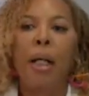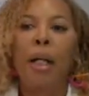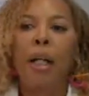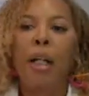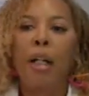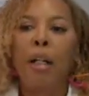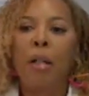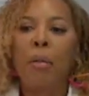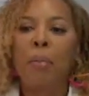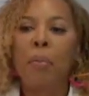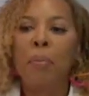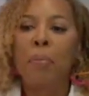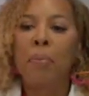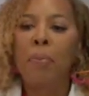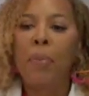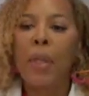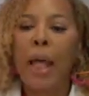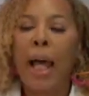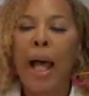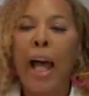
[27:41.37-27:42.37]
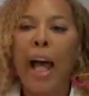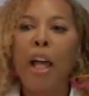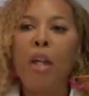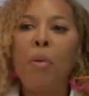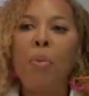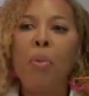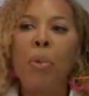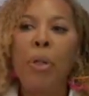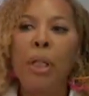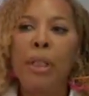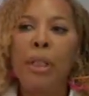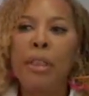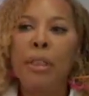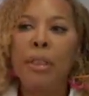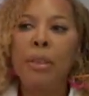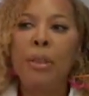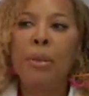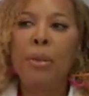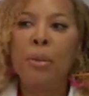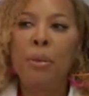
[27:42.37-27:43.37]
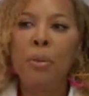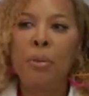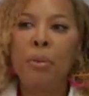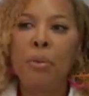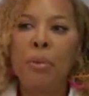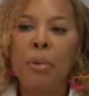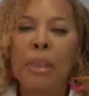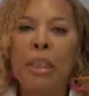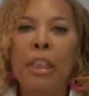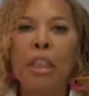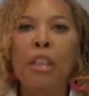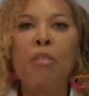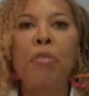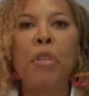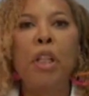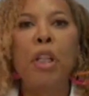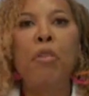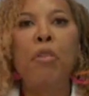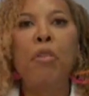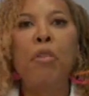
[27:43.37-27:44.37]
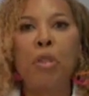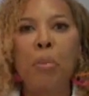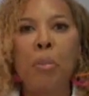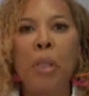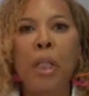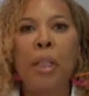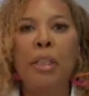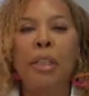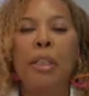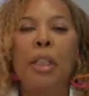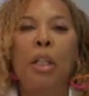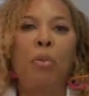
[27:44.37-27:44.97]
I want to give information.